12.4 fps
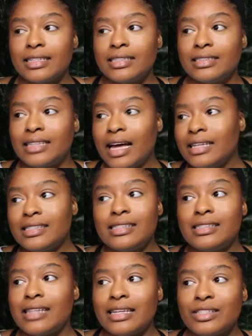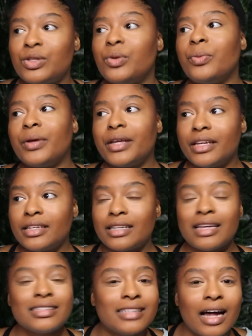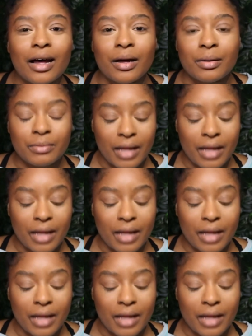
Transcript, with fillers: that's, that's stupid. That's dumb.